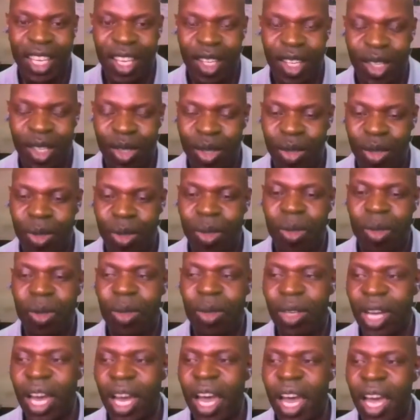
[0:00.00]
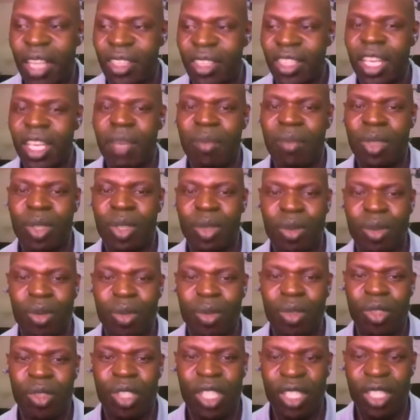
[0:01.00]
So at times
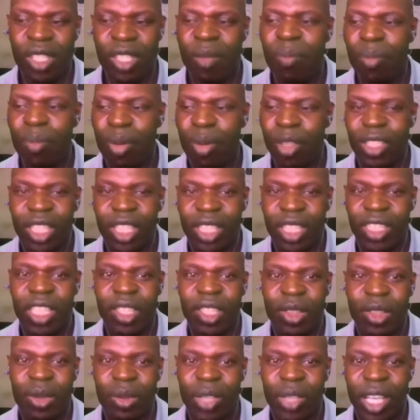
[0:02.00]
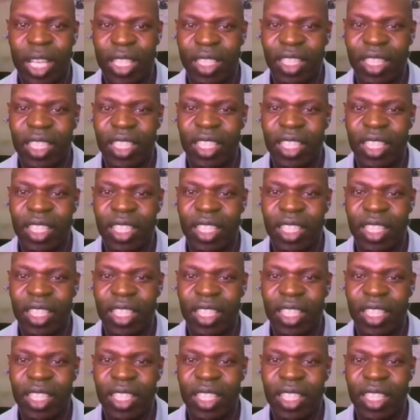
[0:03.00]
it's important that you get